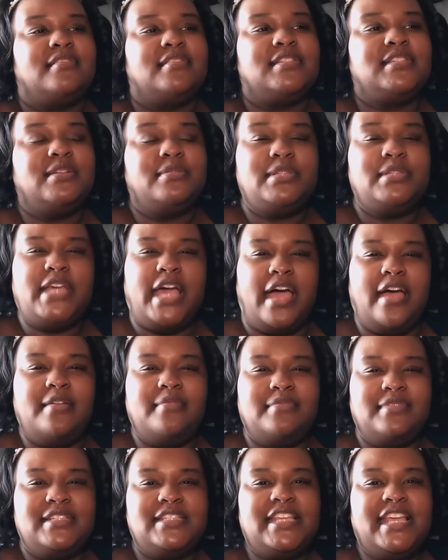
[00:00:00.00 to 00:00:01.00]

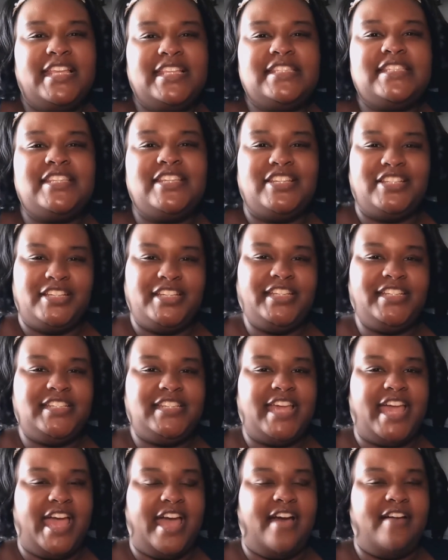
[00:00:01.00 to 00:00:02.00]
sometimes it's good
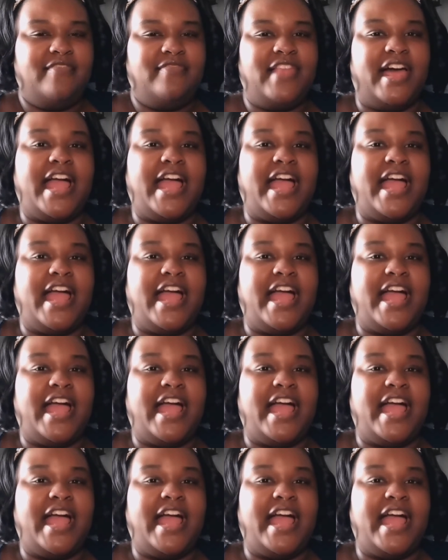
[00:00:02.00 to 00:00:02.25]
to have,